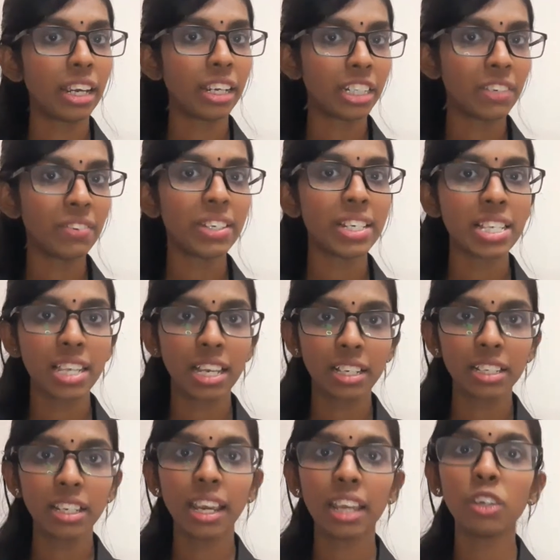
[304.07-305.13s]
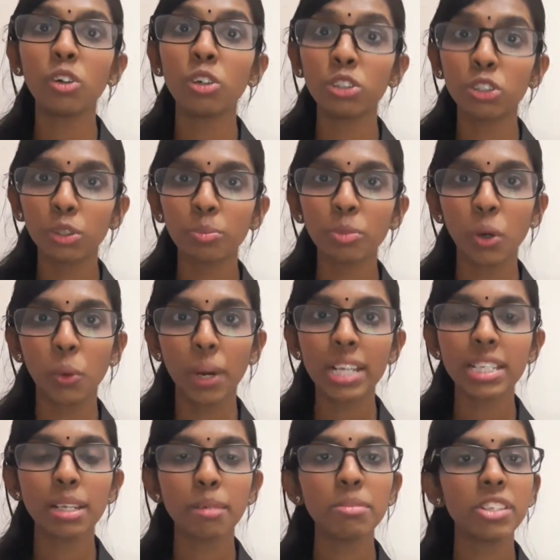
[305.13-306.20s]
Activity Center, and also provide
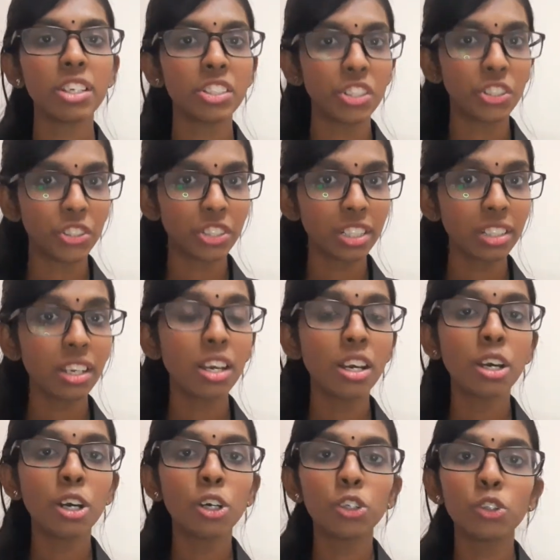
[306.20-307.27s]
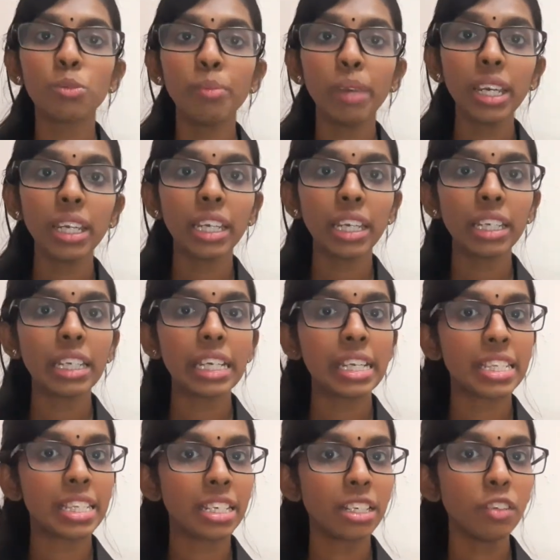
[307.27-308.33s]
some suggestions to make it
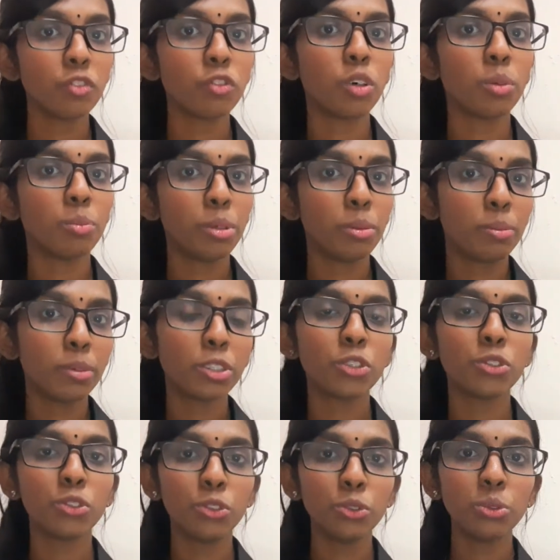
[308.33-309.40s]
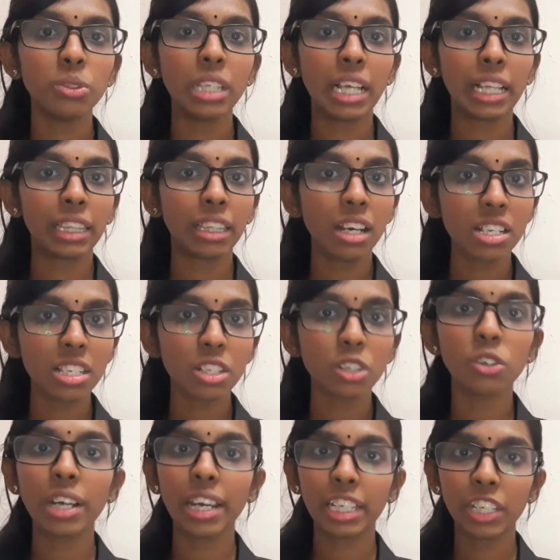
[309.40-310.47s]
easier for people to do their tasks or
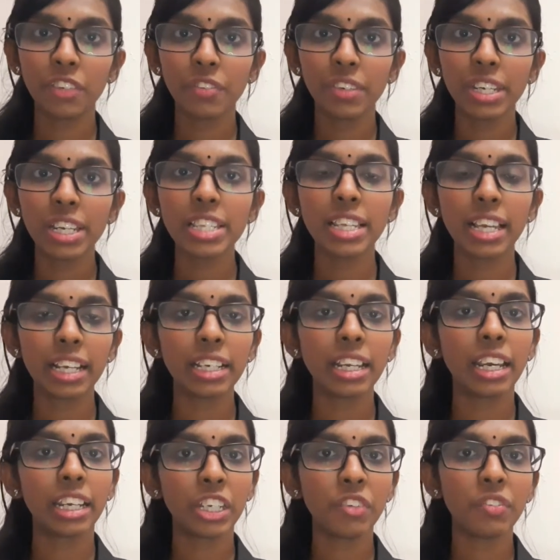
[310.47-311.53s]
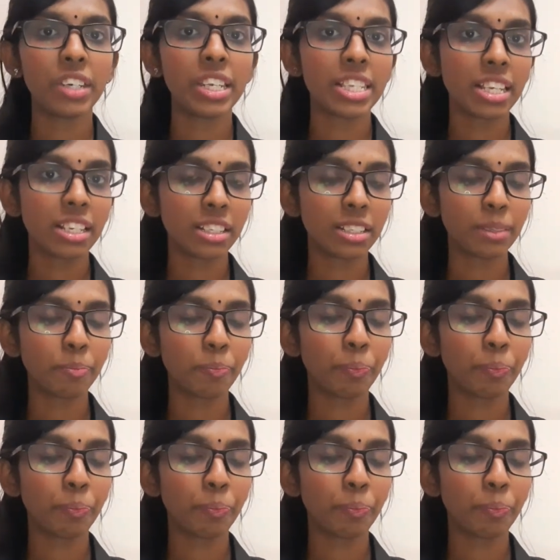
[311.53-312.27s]
activities at Activity Center.